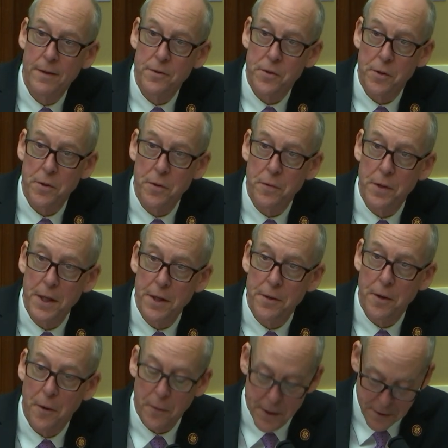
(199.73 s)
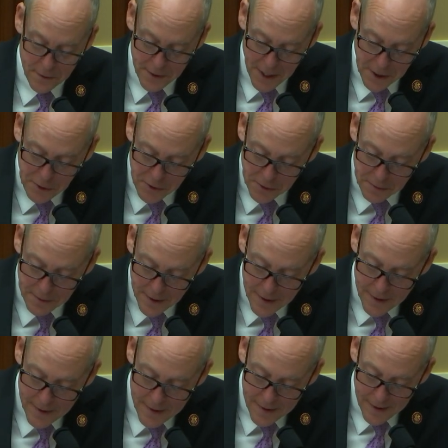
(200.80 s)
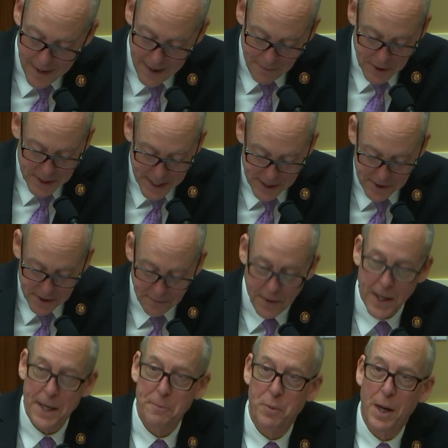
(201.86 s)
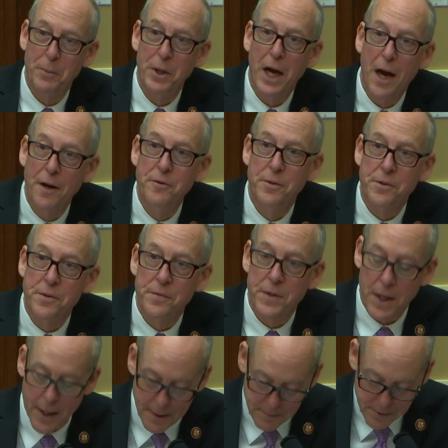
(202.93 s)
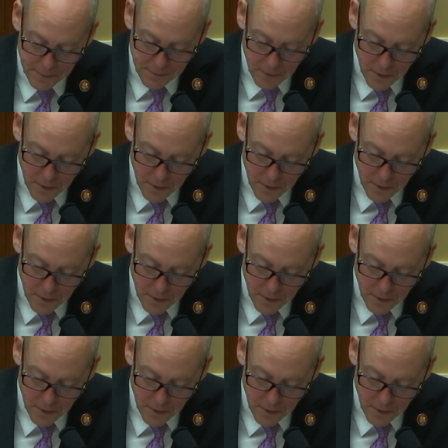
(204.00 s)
Sir, you need no introduction, having testified probably hundreds of times